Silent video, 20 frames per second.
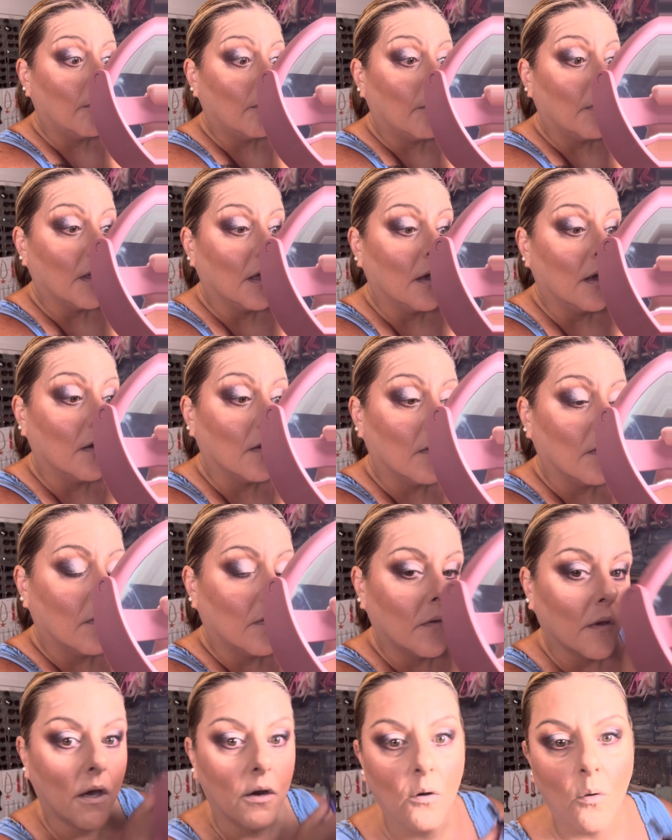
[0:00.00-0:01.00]
Because
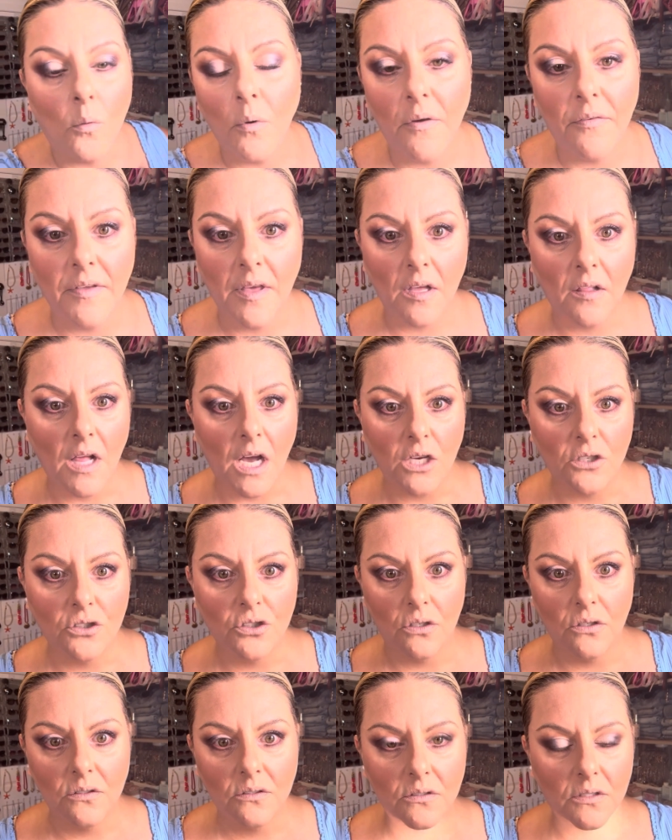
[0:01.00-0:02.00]
I don't wear fake
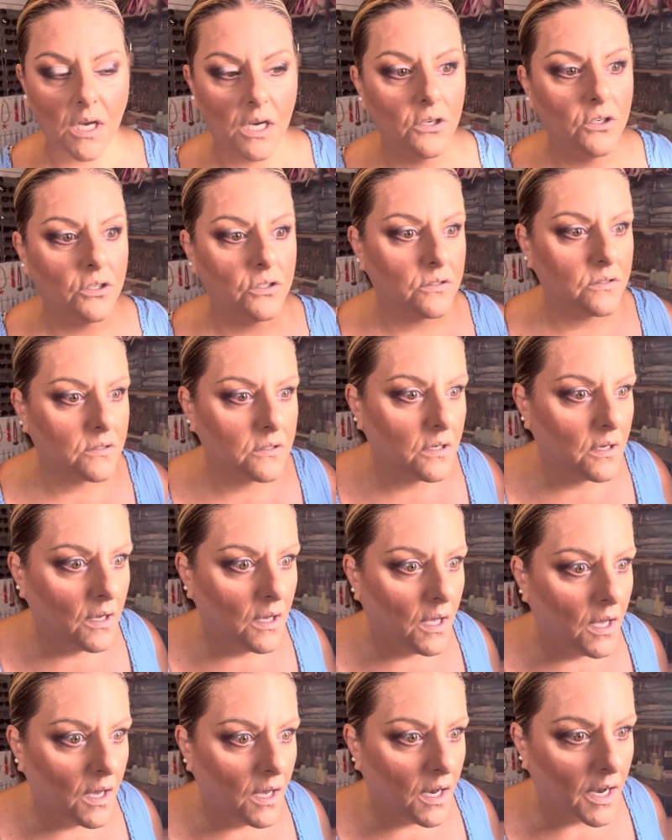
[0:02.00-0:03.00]
lashes. I
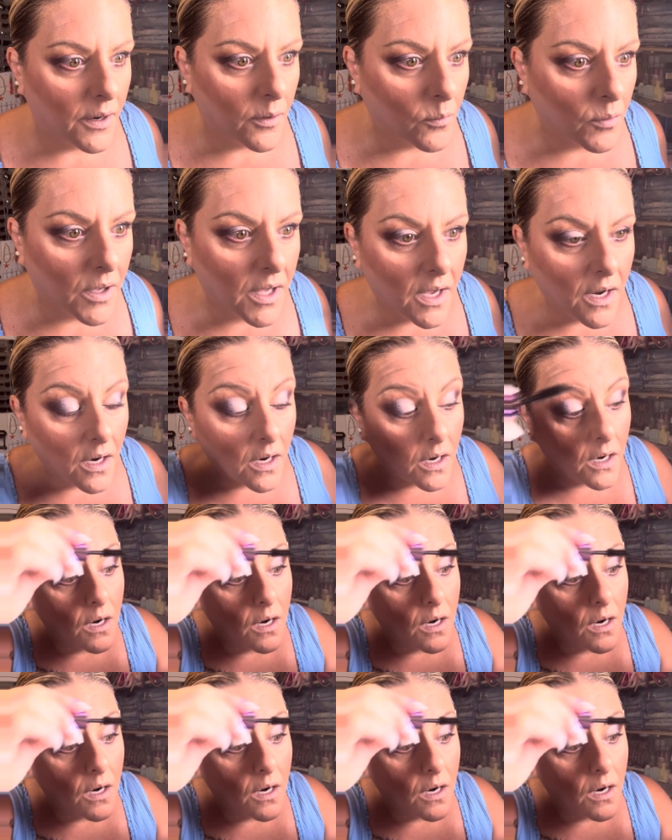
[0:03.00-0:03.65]
don't care.